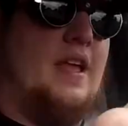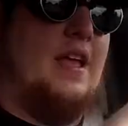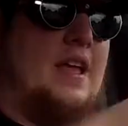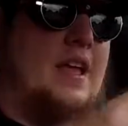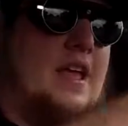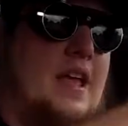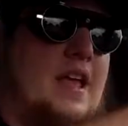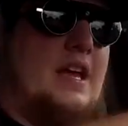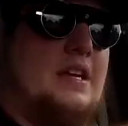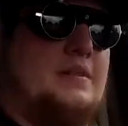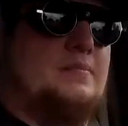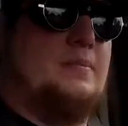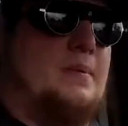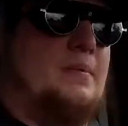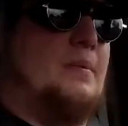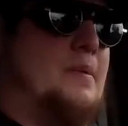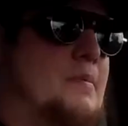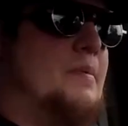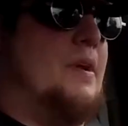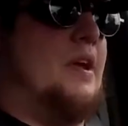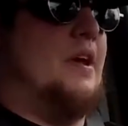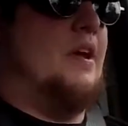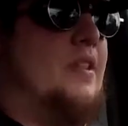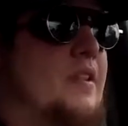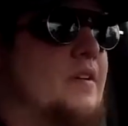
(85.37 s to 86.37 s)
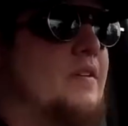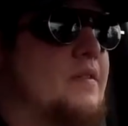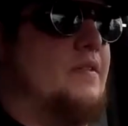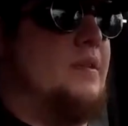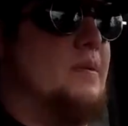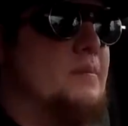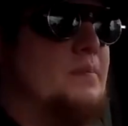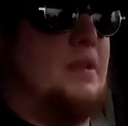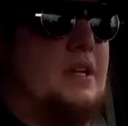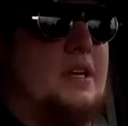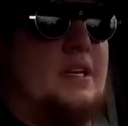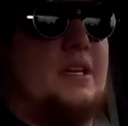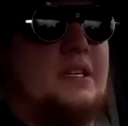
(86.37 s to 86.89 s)
yeah, it's probably going to be all over
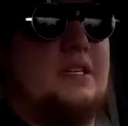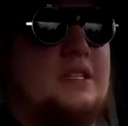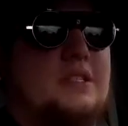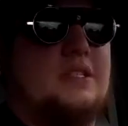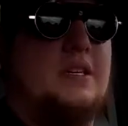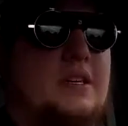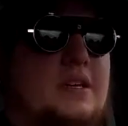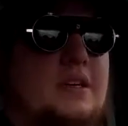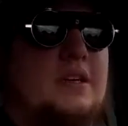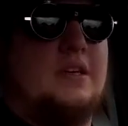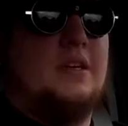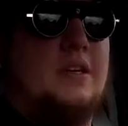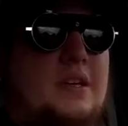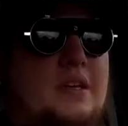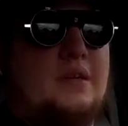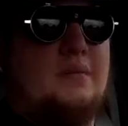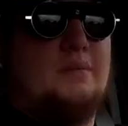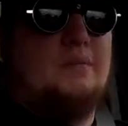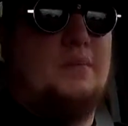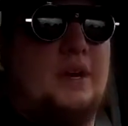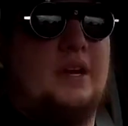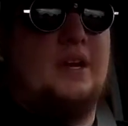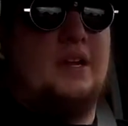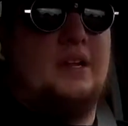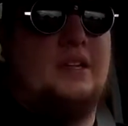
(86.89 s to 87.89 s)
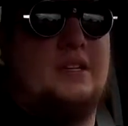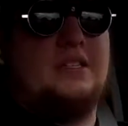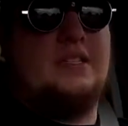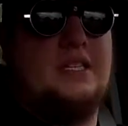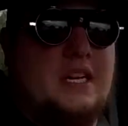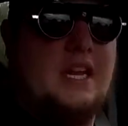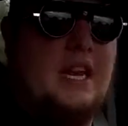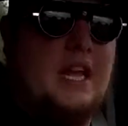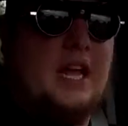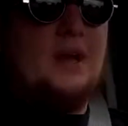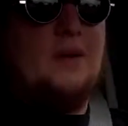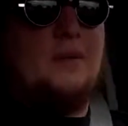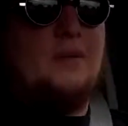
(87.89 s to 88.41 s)
the place. But
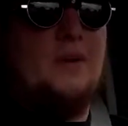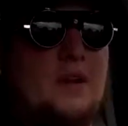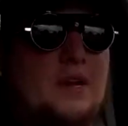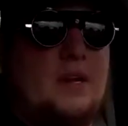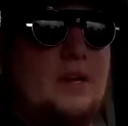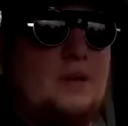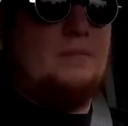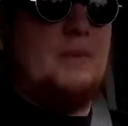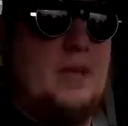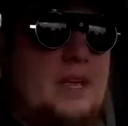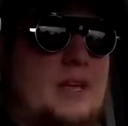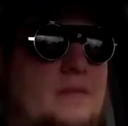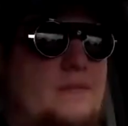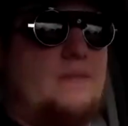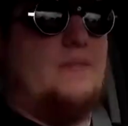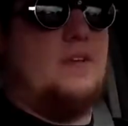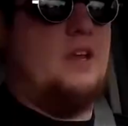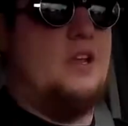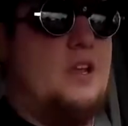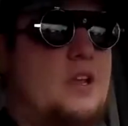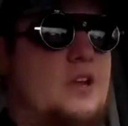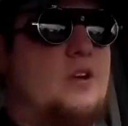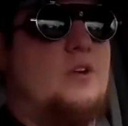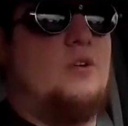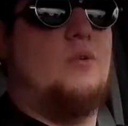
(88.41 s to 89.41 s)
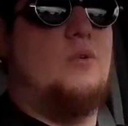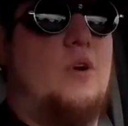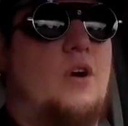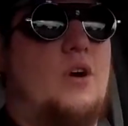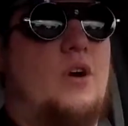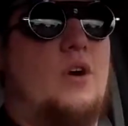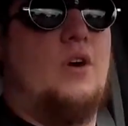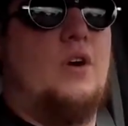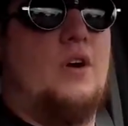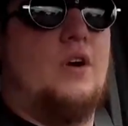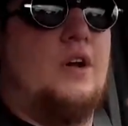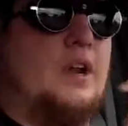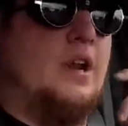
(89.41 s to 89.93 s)
today I wanted to make a video
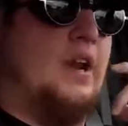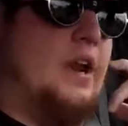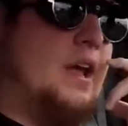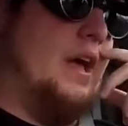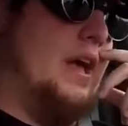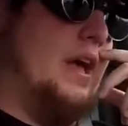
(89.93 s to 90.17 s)
on